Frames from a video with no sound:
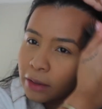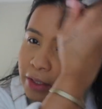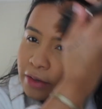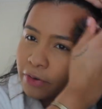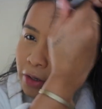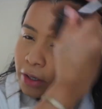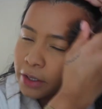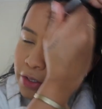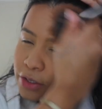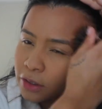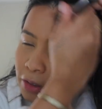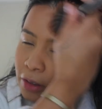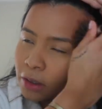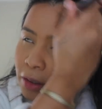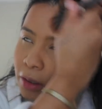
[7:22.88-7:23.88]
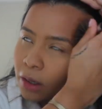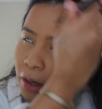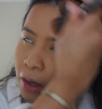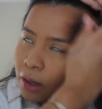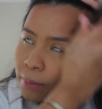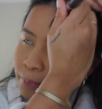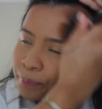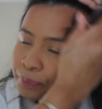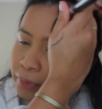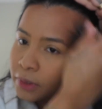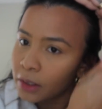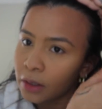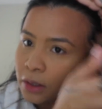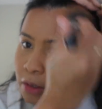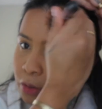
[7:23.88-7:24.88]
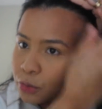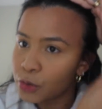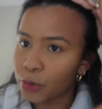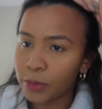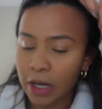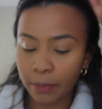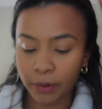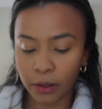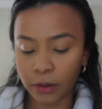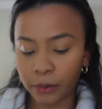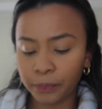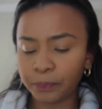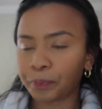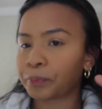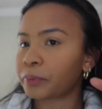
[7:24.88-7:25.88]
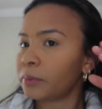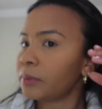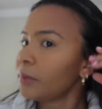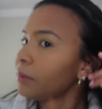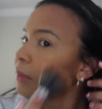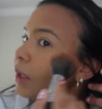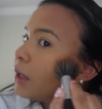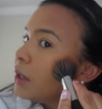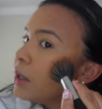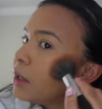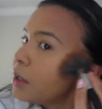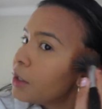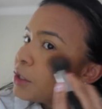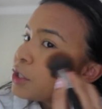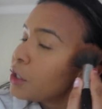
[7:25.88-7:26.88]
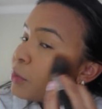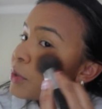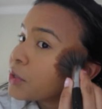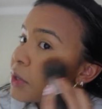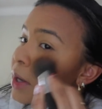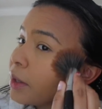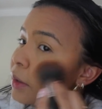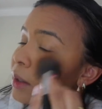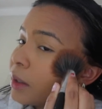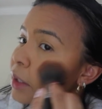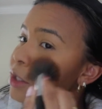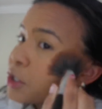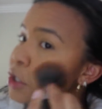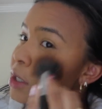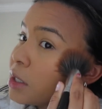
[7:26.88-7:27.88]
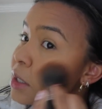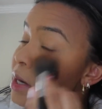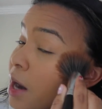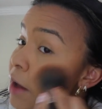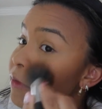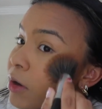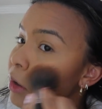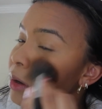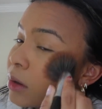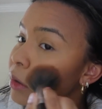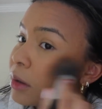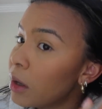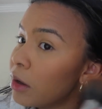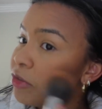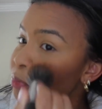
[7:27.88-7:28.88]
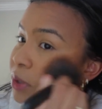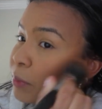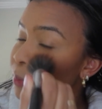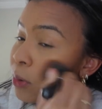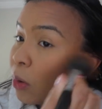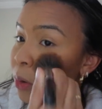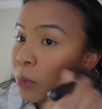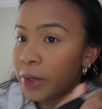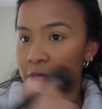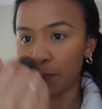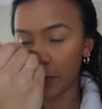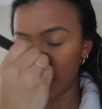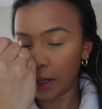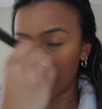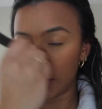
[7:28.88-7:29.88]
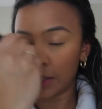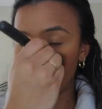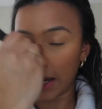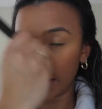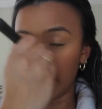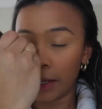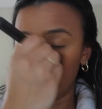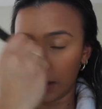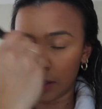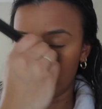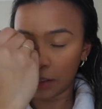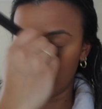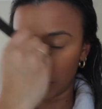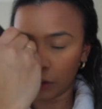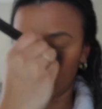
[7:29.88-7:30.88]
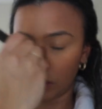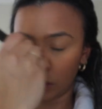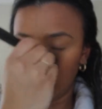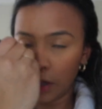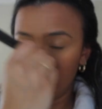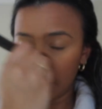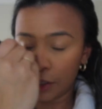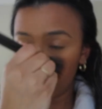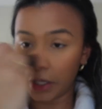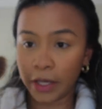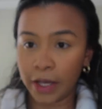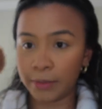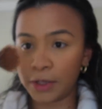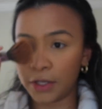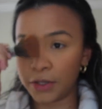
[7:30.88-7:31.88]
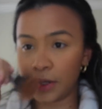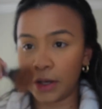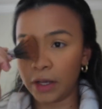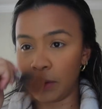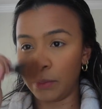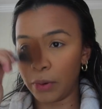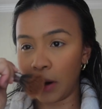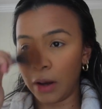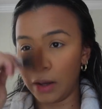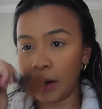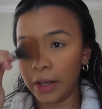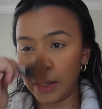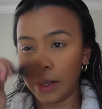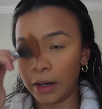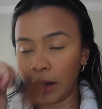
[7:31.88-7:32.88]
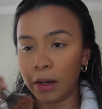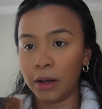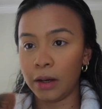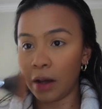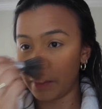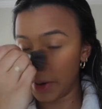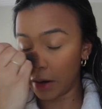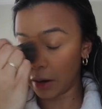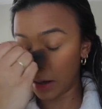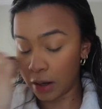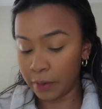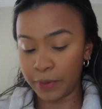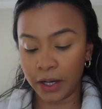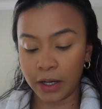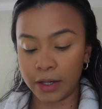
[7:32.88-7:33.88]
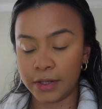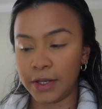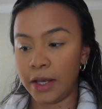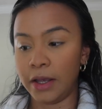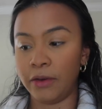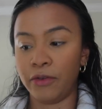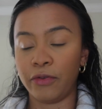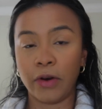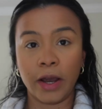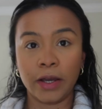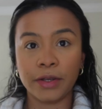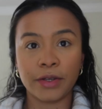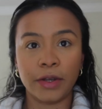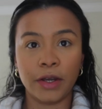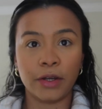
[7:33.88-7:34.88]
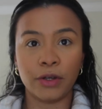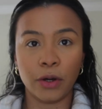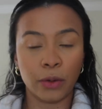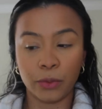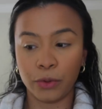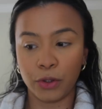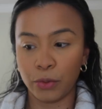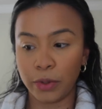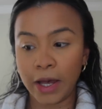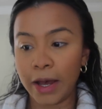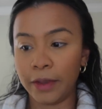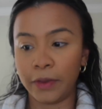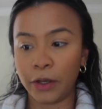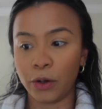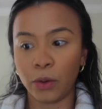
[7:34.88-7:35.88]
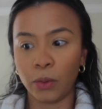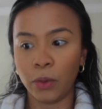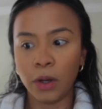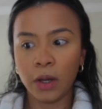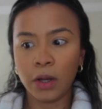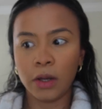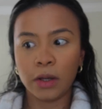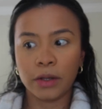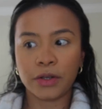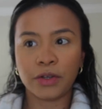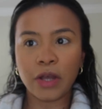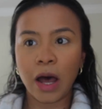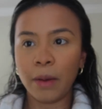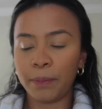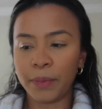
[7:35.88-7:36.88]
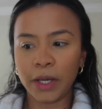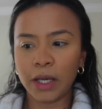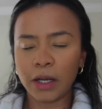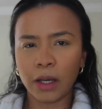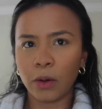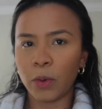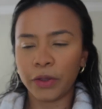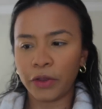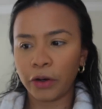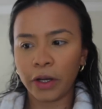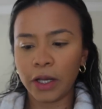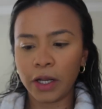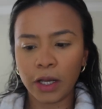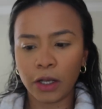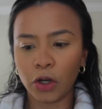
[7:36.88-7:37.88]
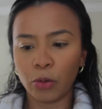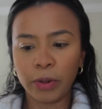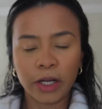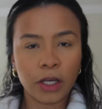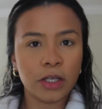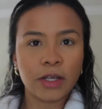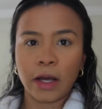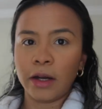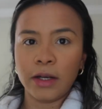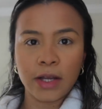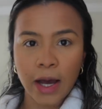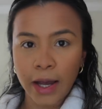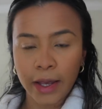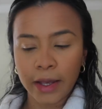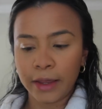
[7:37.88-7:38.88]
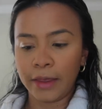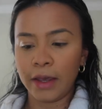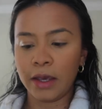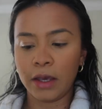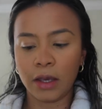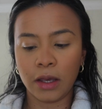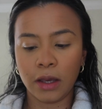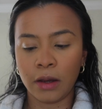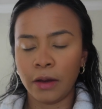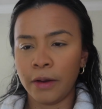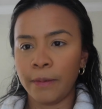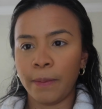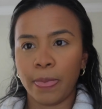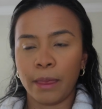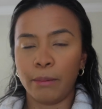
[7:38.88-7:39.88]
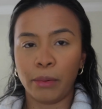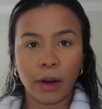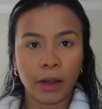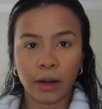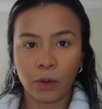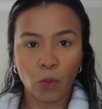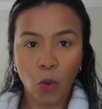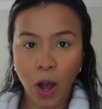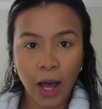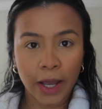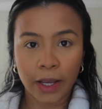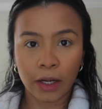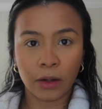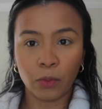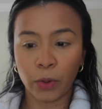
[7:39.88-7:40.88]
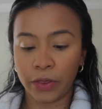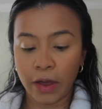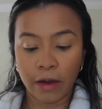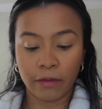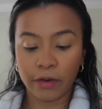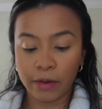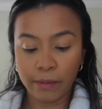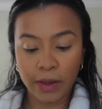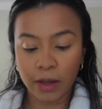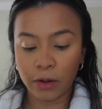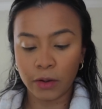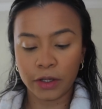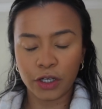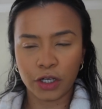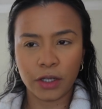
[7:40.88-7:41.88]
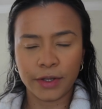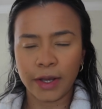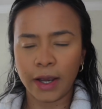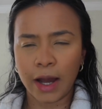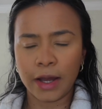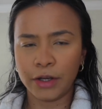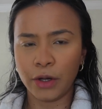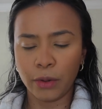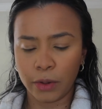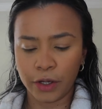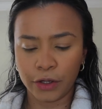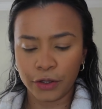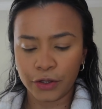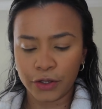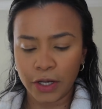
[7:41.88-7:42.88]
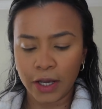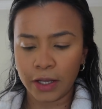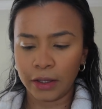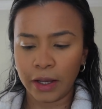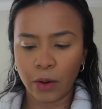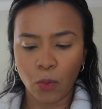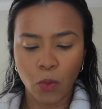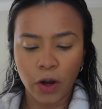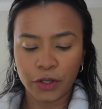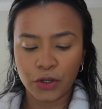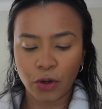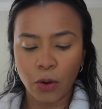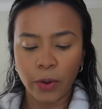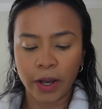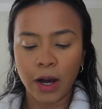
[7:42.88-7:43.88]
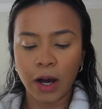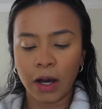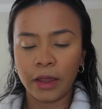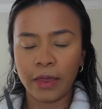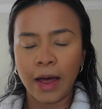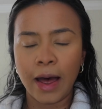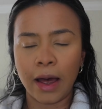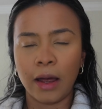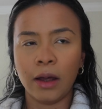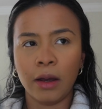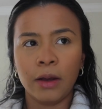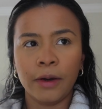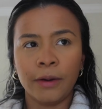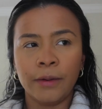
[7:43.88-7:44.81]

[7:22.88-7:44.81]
I'll leave her YouTube down below. She was saying that like she's never heard of people always being on a diet until she came to study abroad in America, because in France they don't do that. They don't stop eating what they're eating. Nobody eats on a diet. They eat bread and wine with every meal. And she's like, I don't understand like what's going on that